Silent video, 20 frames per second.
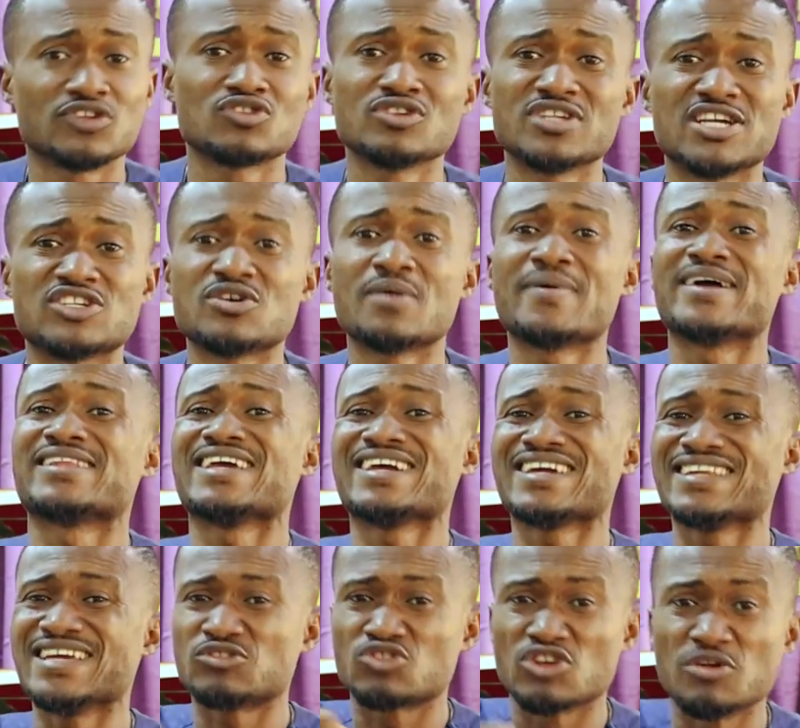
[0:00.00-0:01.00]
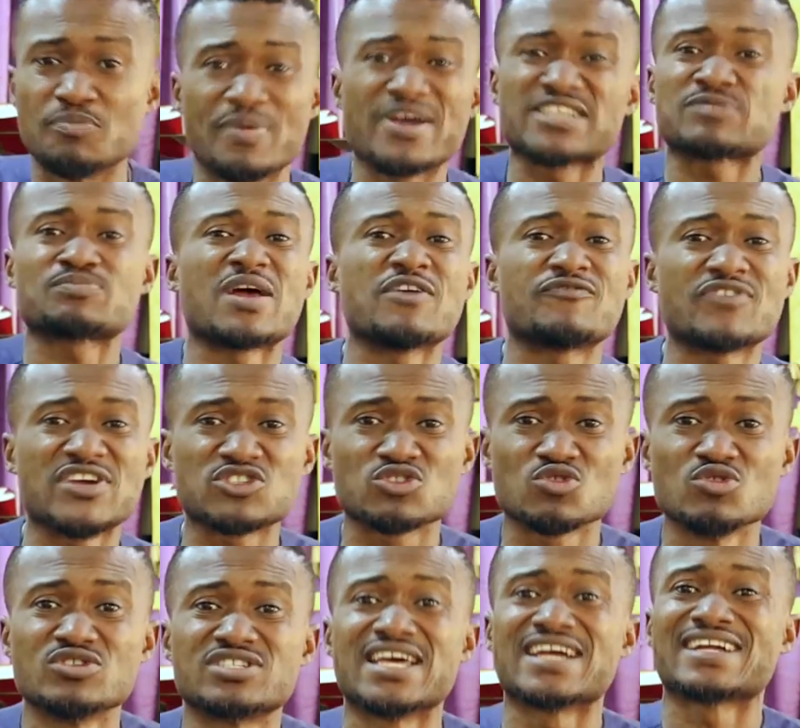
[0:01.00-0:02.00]
your children is not by taking them to the best private
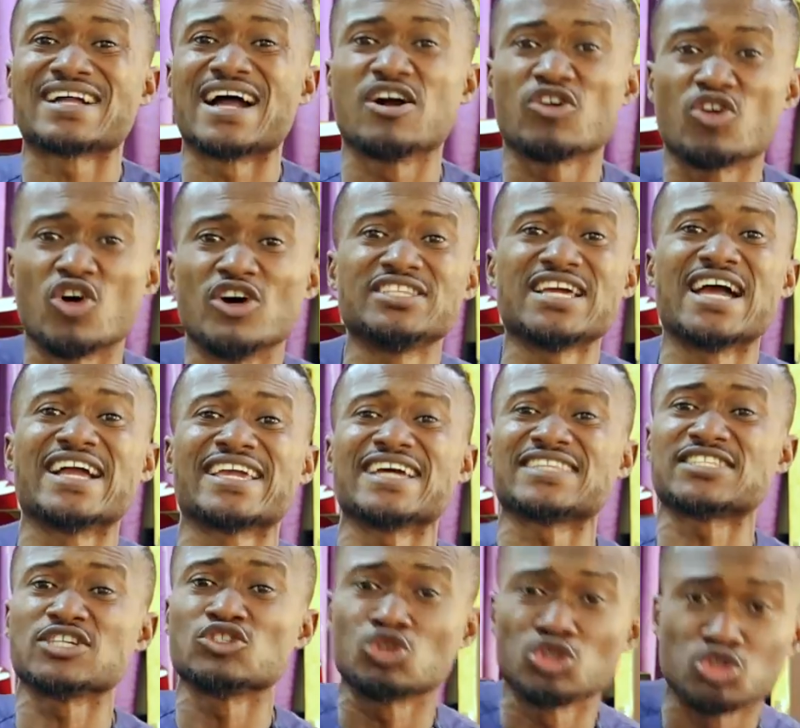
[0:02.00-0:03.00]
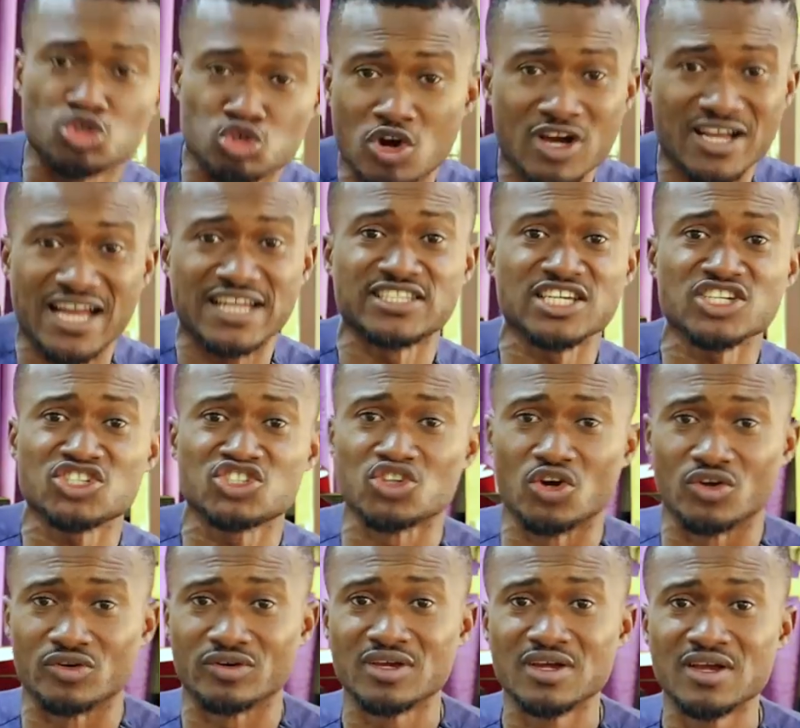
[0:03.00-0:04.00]
schools. They can go there and get into drug
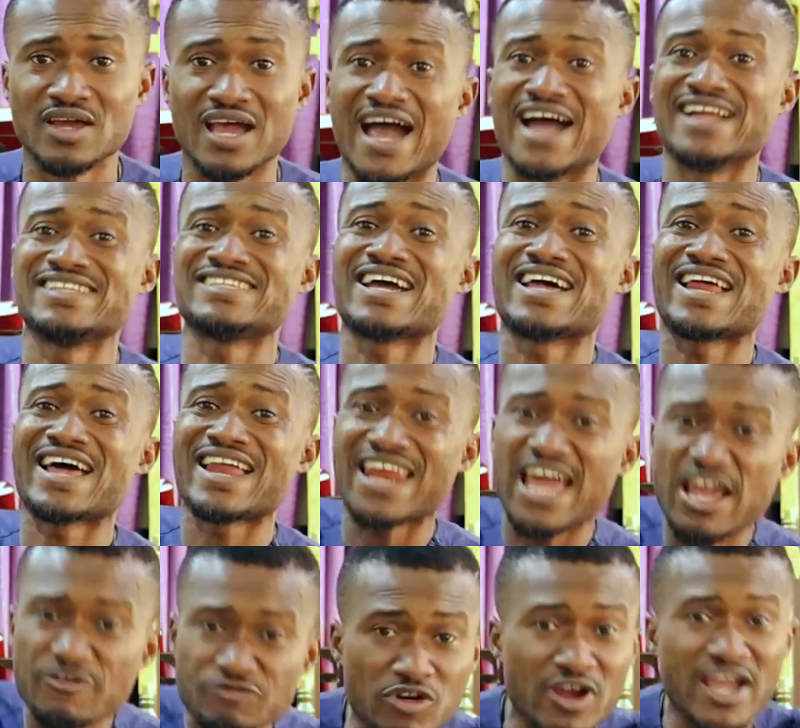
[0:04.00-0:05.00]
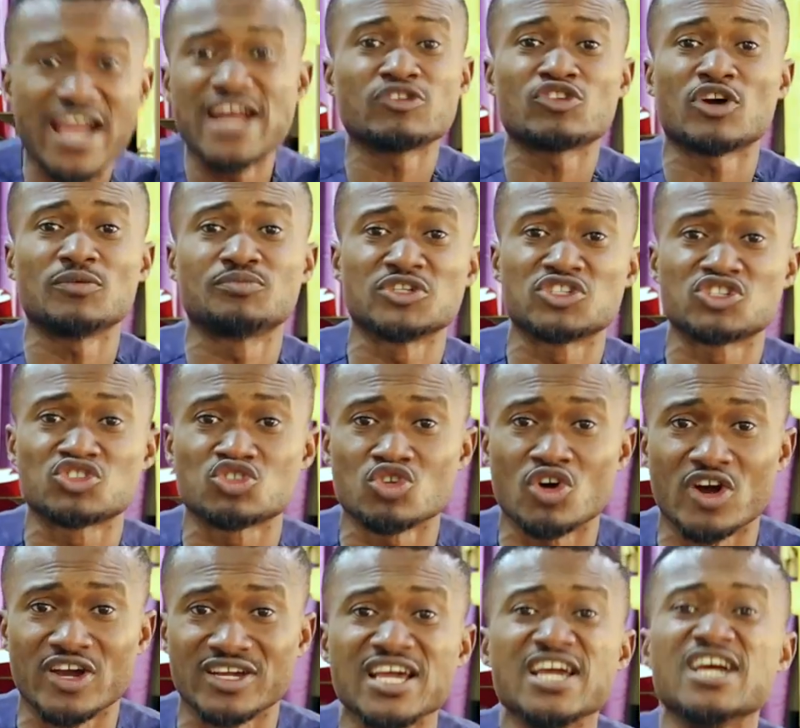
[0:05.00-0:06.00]
addiction, and their life will end up
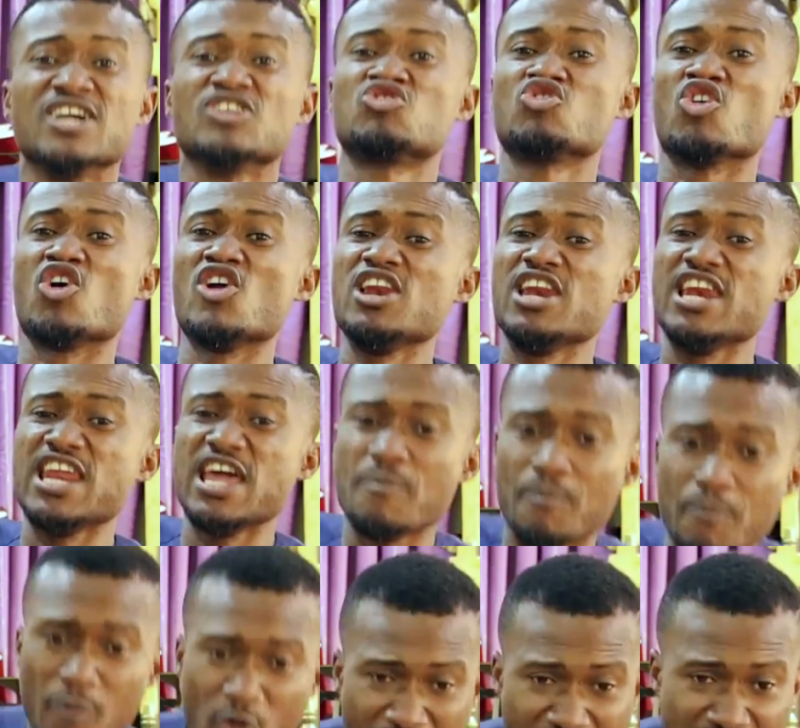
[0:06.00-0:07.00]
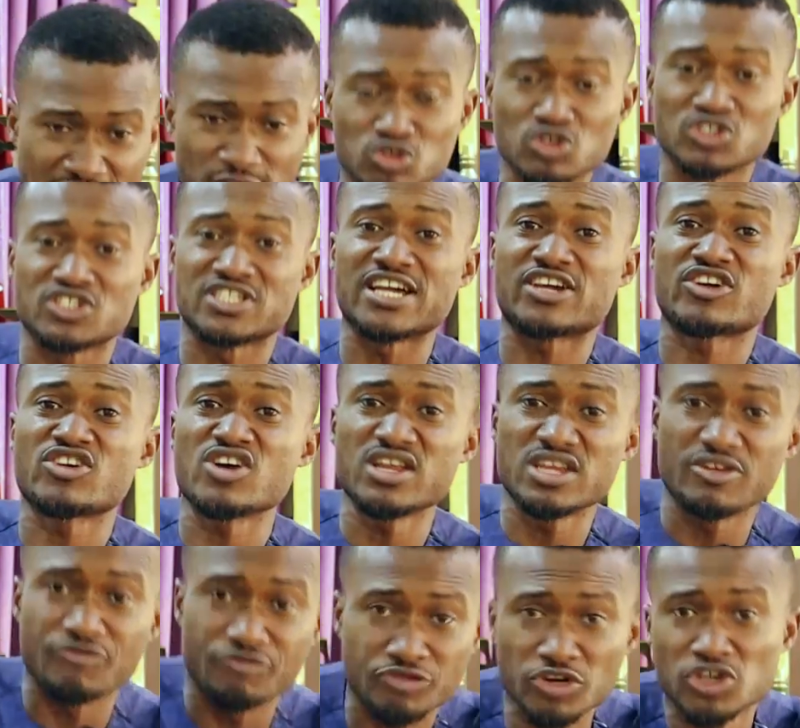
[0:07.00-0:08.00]
destroyed. The only way to secure
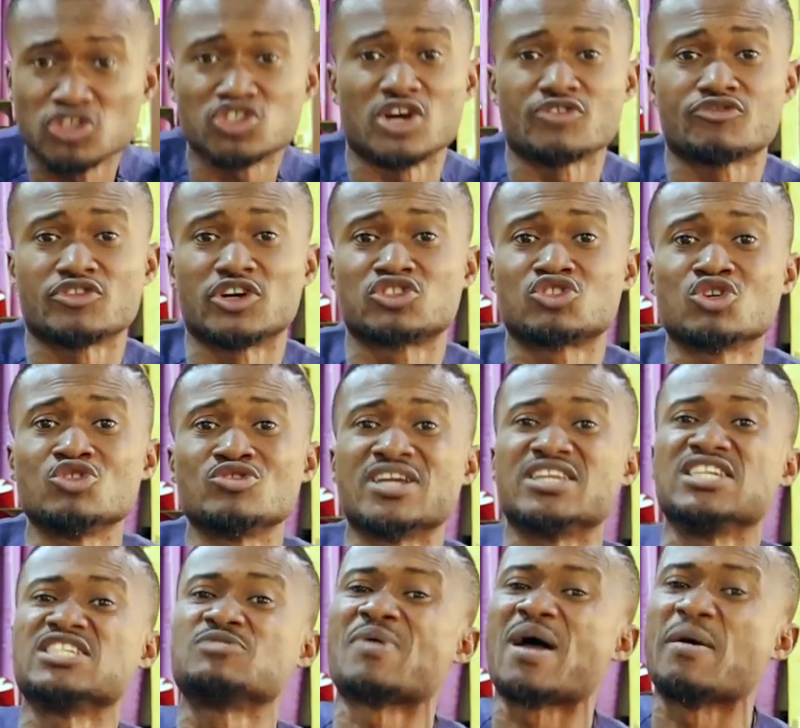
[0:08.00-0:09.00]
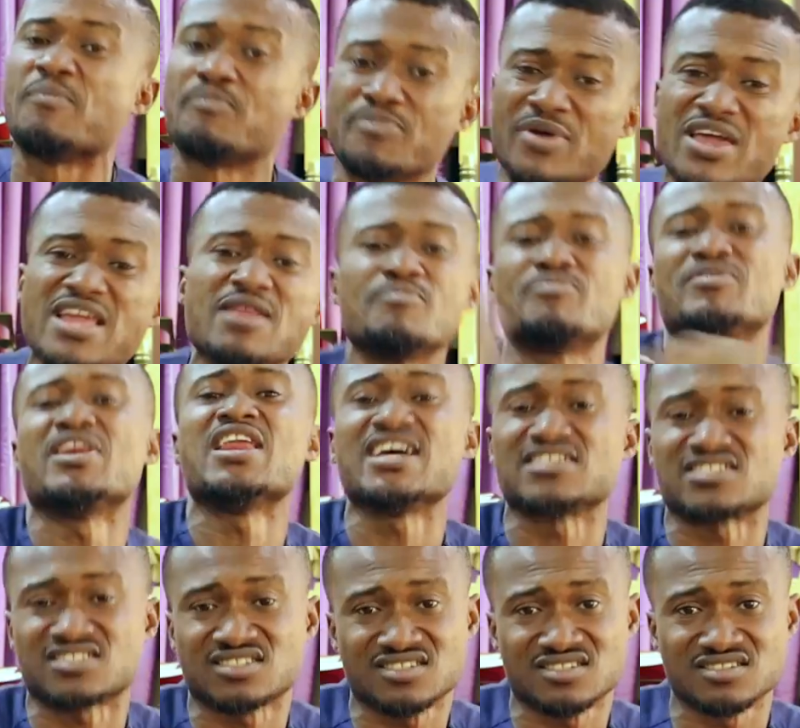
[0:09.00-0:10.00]
the future of your children is by being
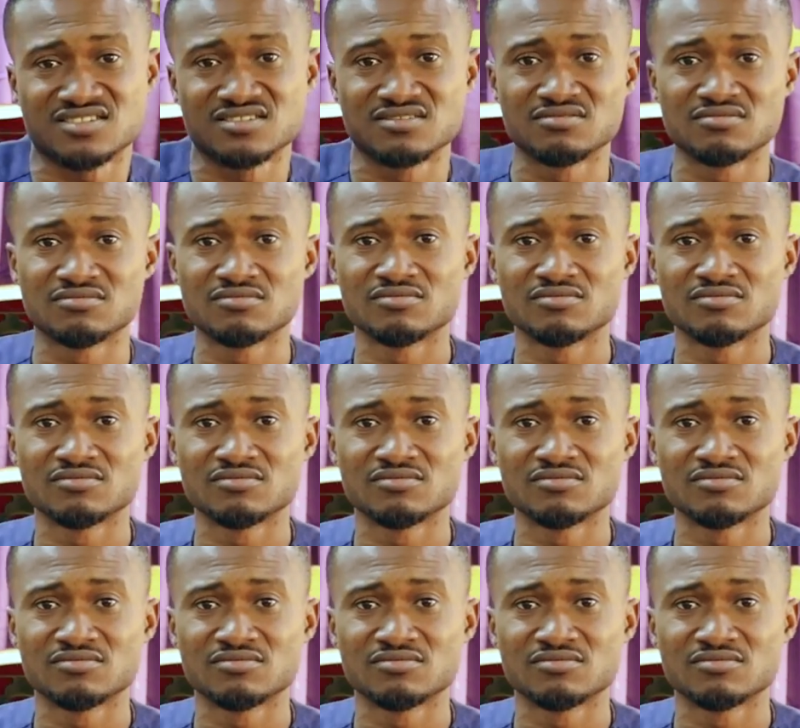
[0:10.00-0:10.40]
blessed.